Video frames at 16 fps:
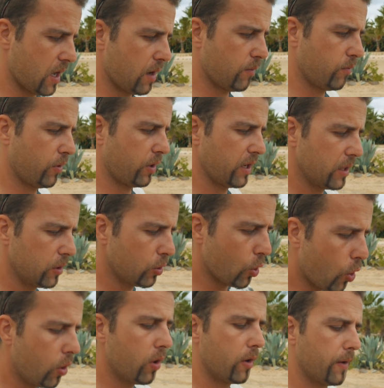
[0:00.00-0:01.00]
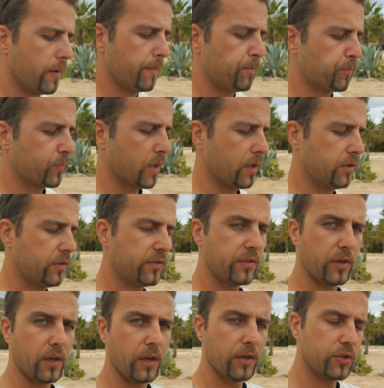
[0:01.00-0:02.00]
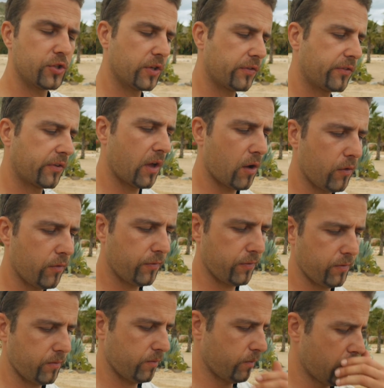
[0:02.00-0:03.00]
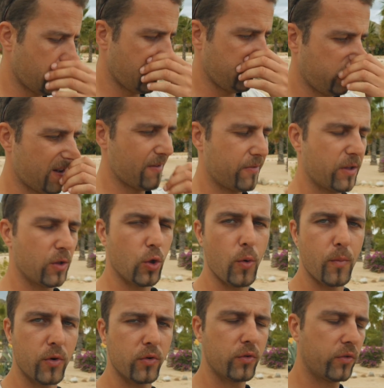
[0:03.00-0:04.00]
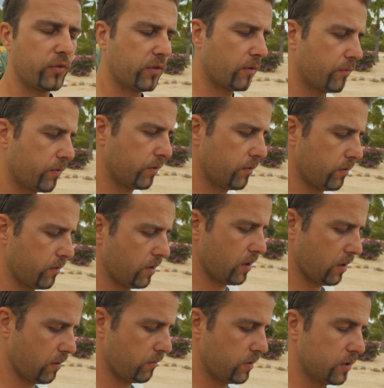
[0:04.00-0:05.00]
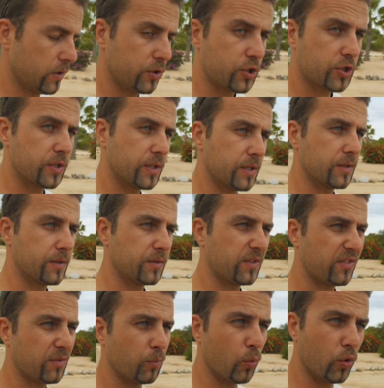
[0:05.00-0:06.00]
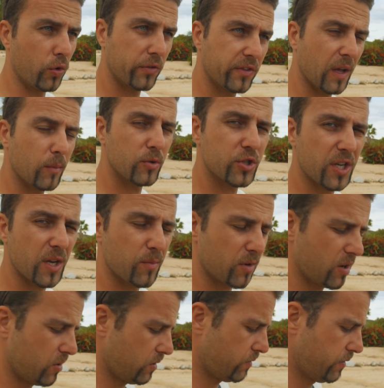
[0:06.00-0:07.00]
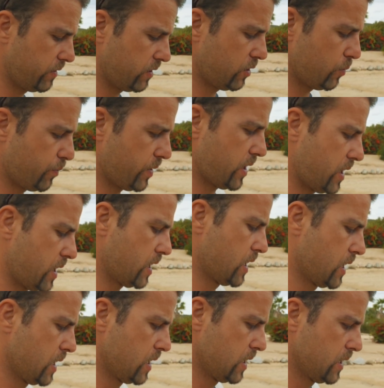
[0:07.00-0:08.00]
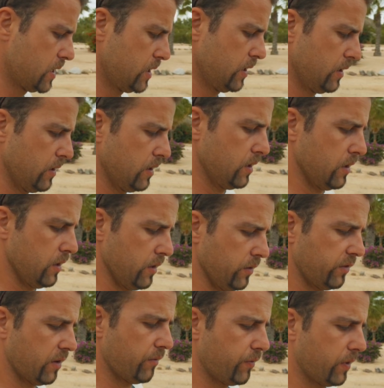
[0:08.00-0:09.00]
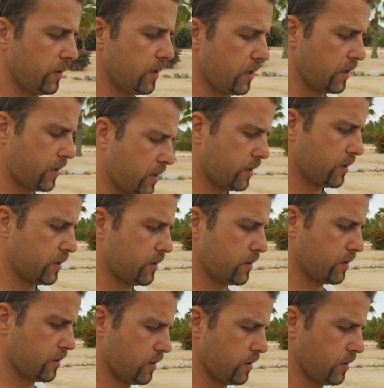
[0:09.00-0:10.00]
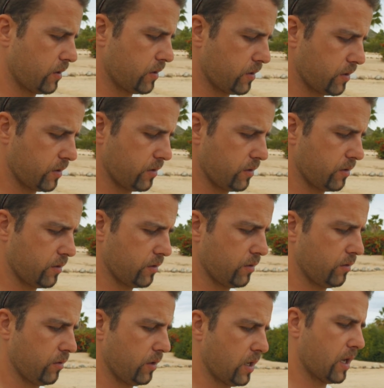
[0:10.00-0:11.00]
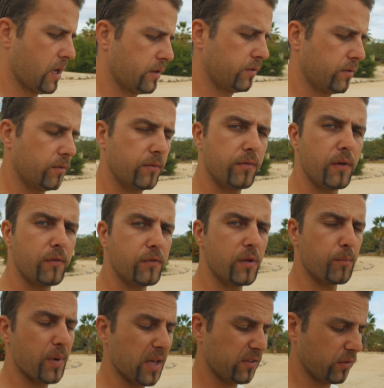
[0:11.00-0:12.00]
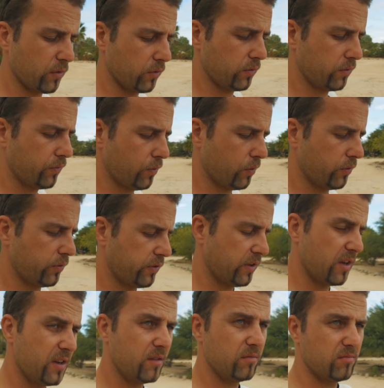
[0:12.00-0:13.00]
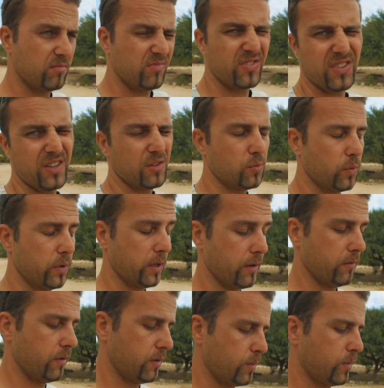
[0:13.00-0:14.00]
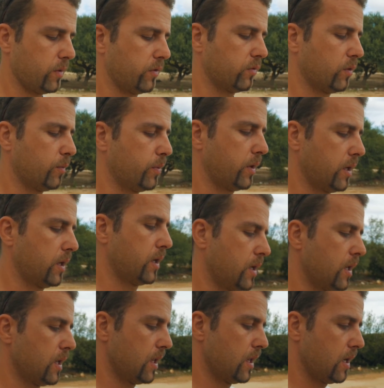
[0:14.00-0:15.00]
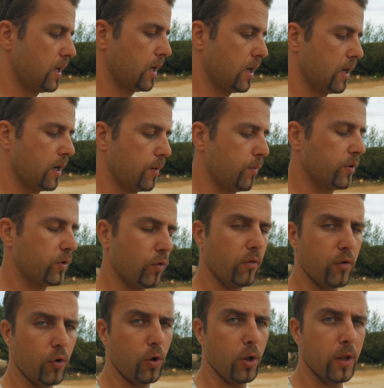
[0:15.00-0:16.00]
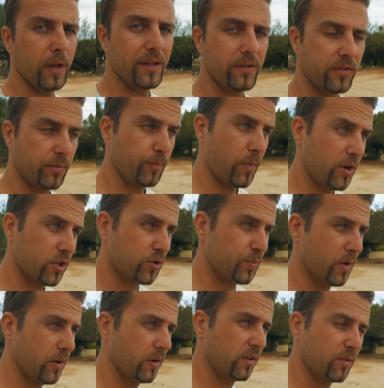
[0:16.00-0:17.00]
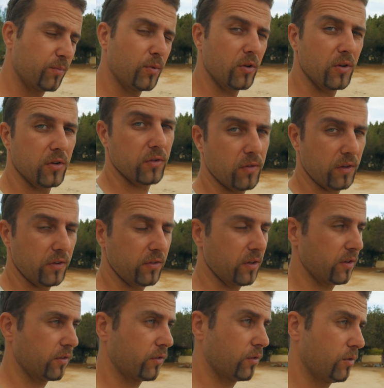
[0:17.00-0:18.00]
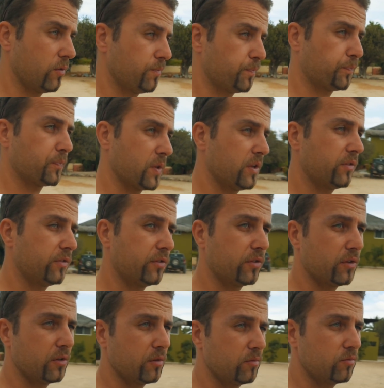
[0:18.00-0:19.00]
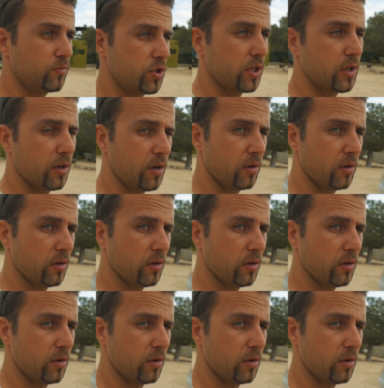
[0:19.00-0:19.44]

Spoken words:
Barrilo, it's just south, 5 kilometers or something, village. It's more established campground. I think you pay something like 150 pesos for a stay. It's like whatever, I may as well pay. But overall, it's much better experience, they said. So let's check it